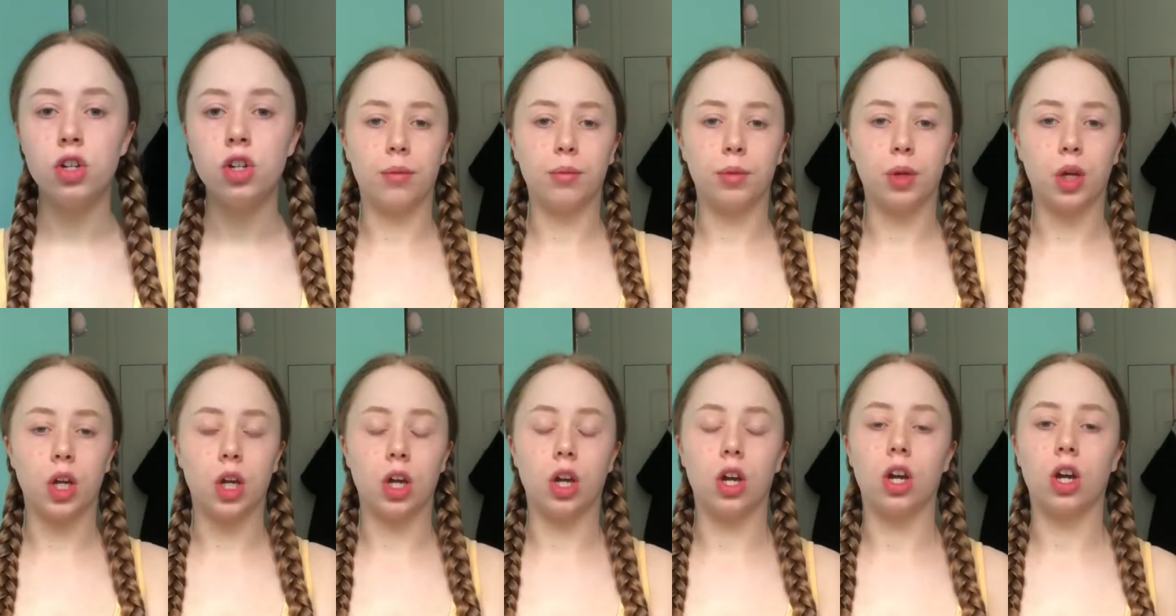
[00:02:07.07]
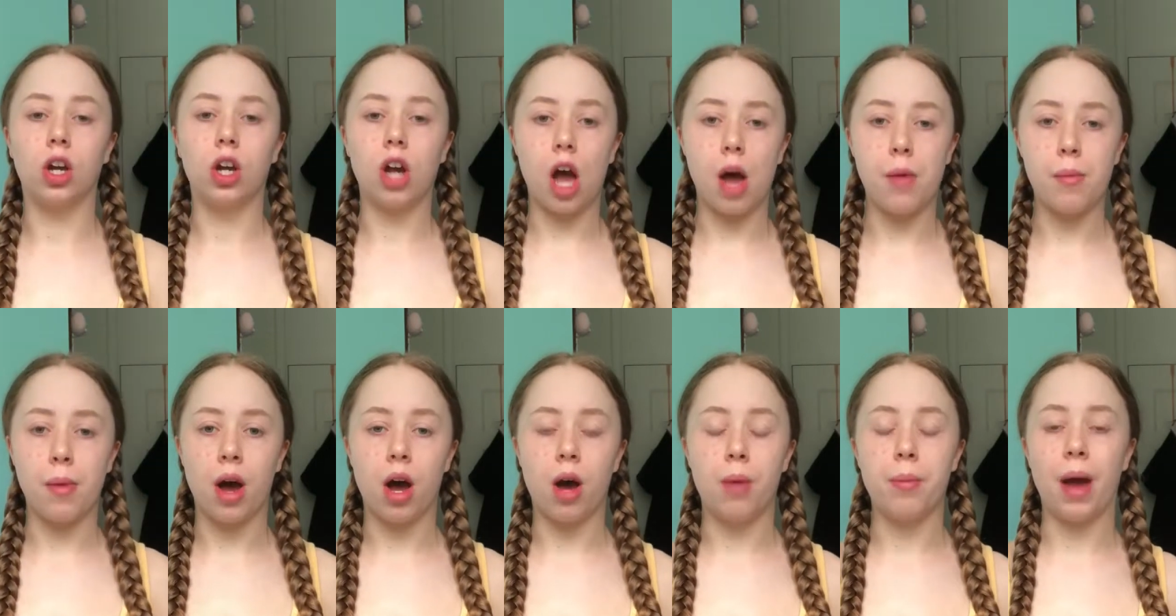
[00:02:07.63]
I'm going to come
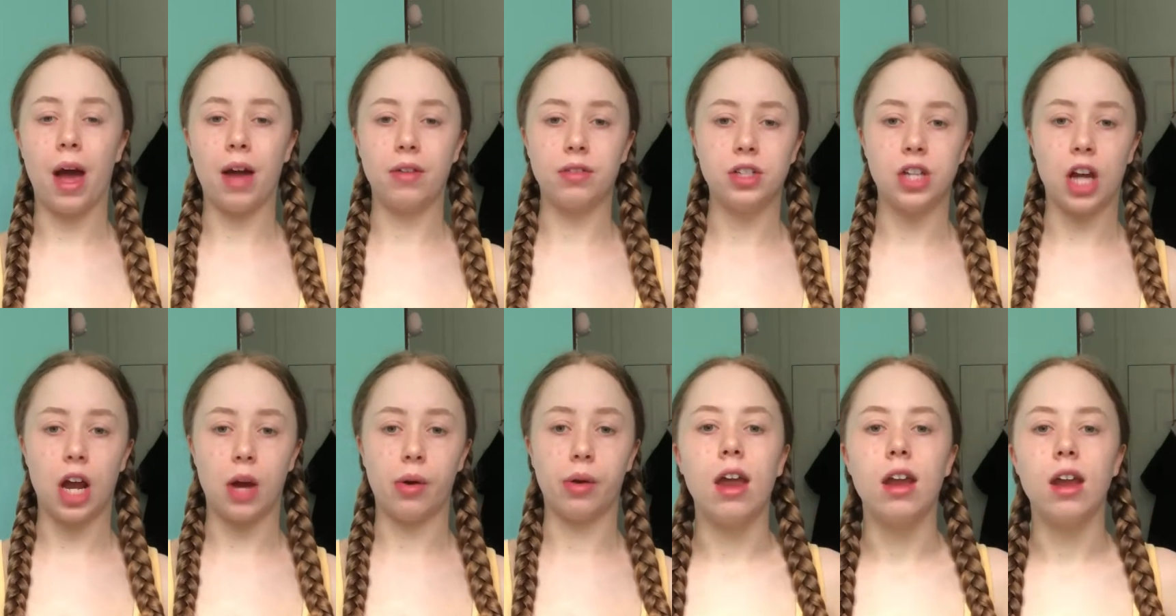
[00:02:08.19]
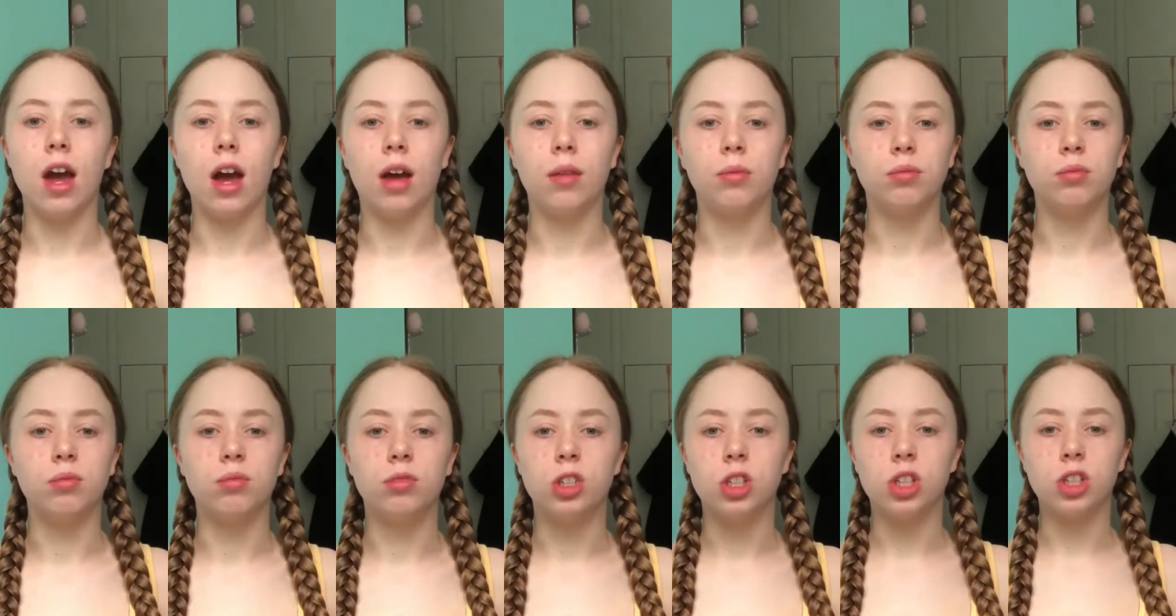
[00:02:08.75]
up, have a shower and
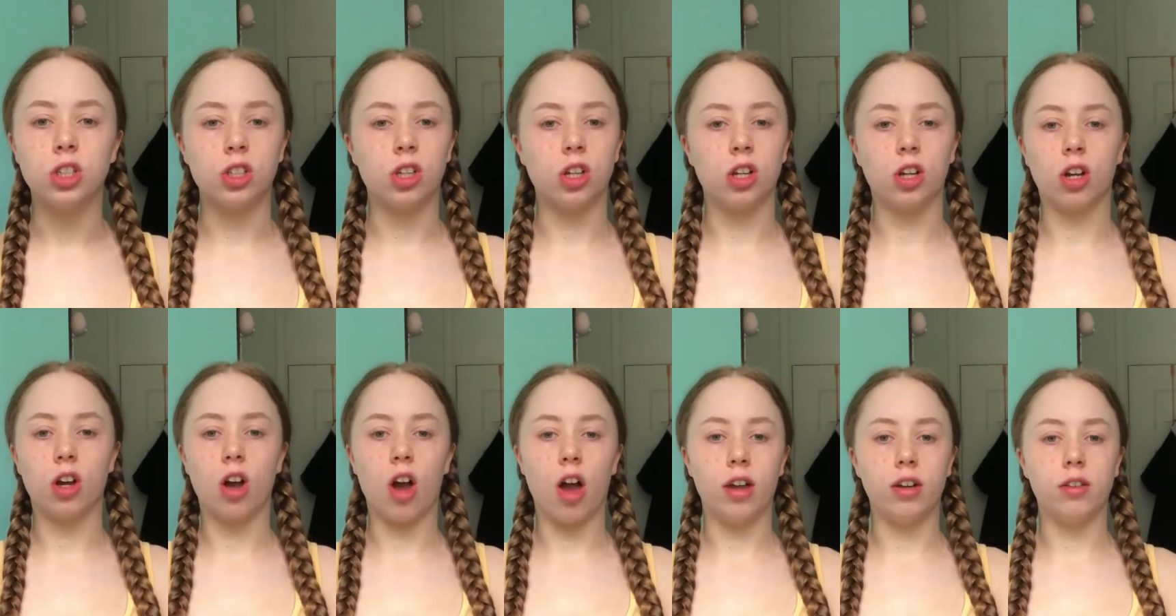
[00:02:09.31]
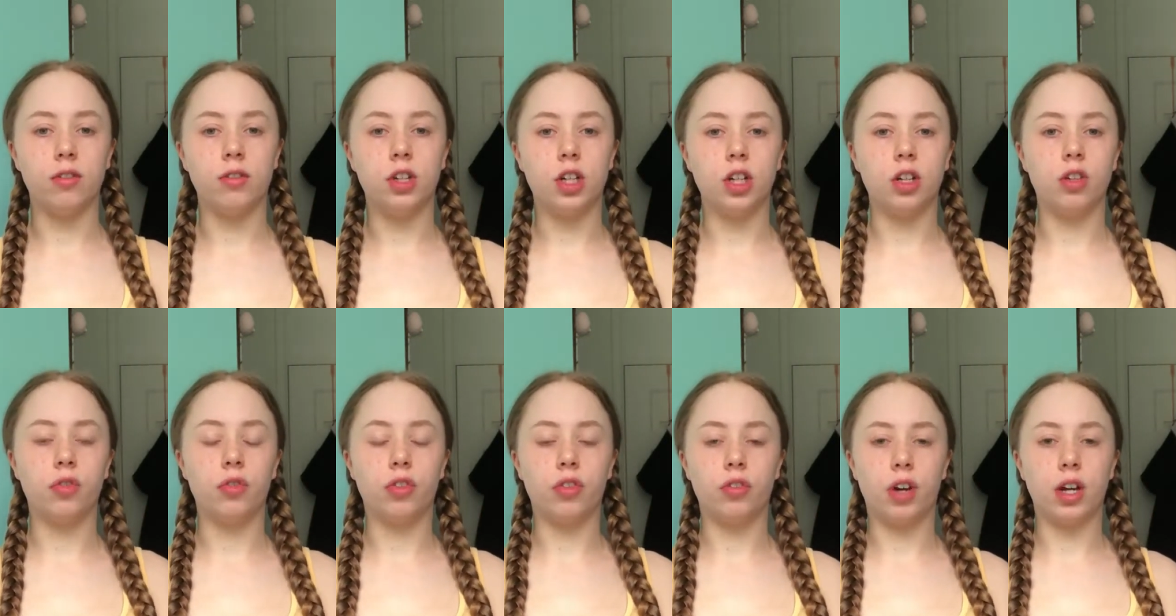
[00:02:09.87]
I'm just going to kind of chill
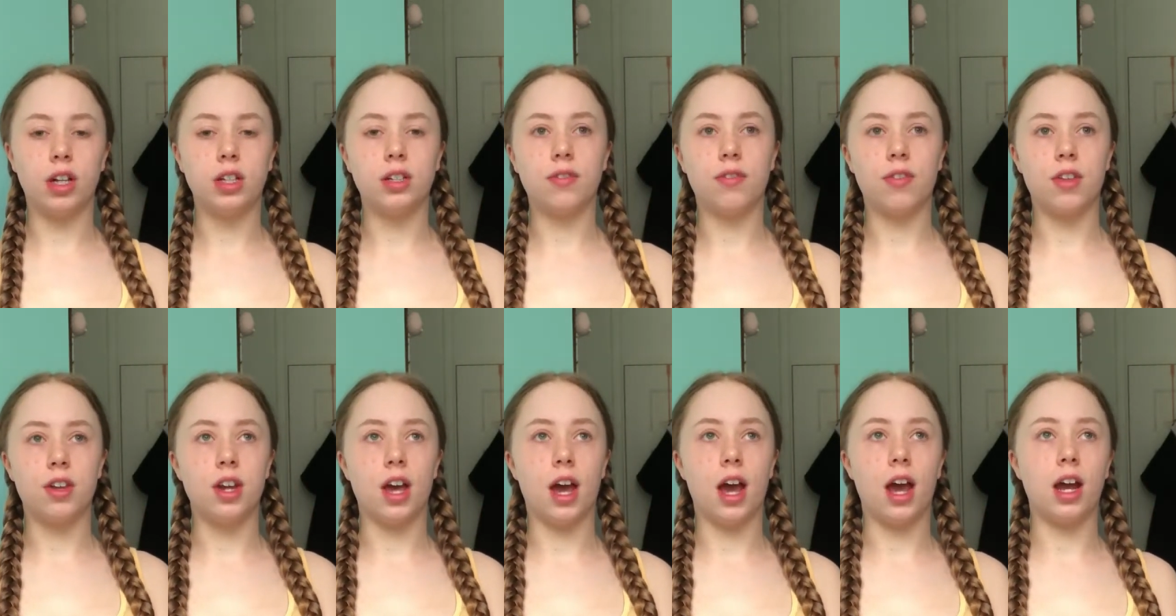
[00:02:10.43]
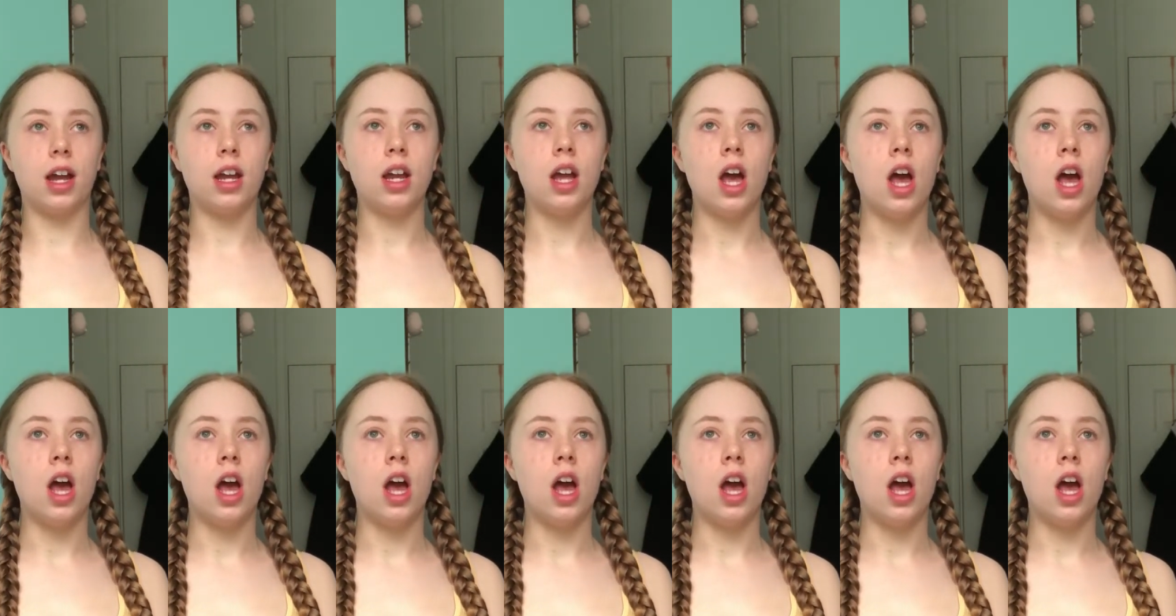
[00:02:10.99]
for the rest of the day.